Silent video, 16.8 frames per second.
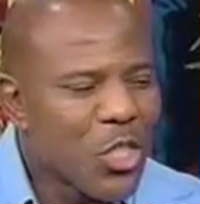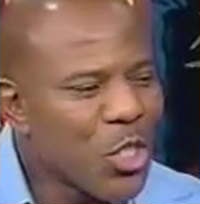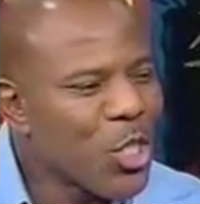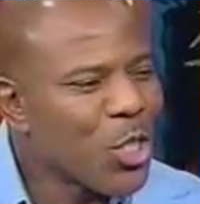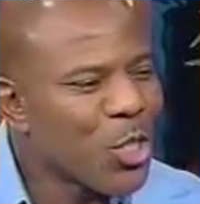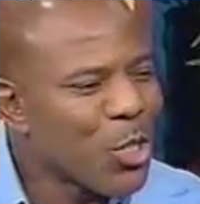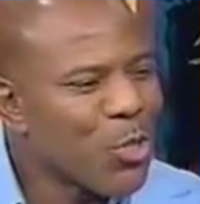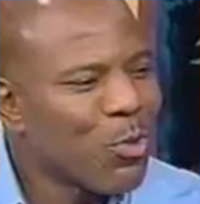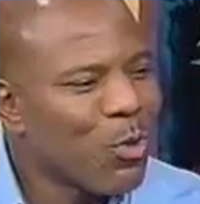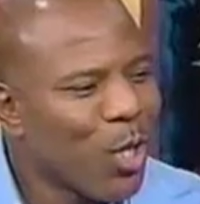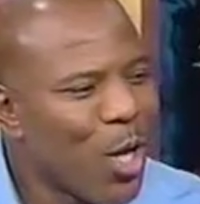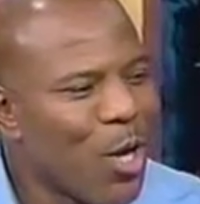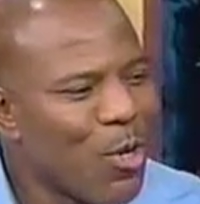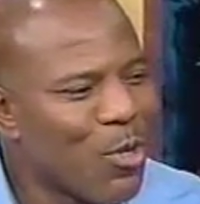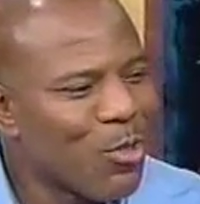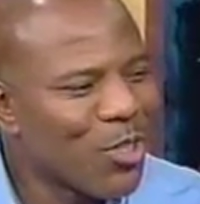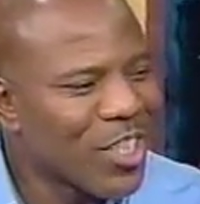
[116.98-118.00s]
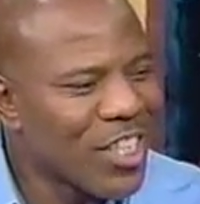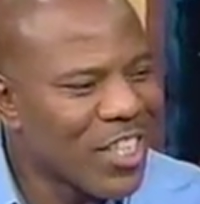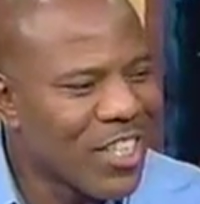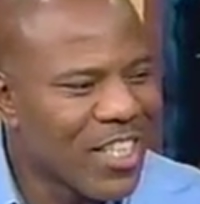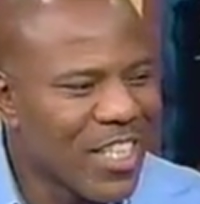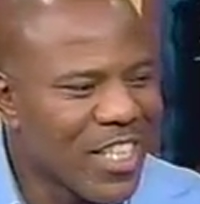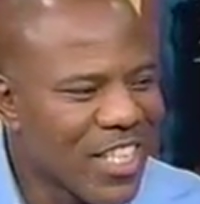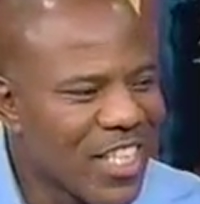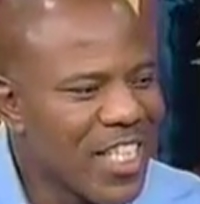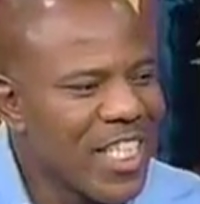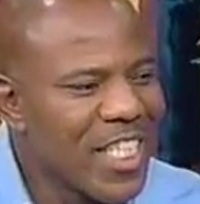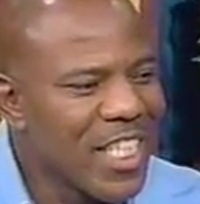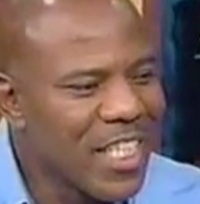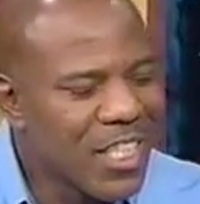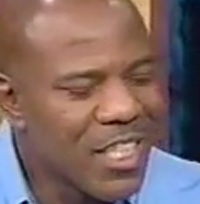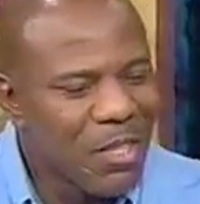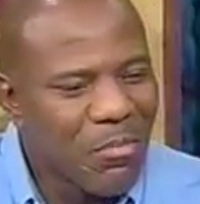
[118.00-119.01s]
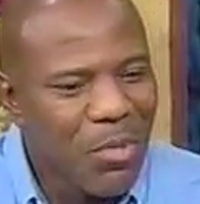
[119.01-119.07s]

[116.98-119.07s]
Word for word: took too long to succeed, mm-hmm. to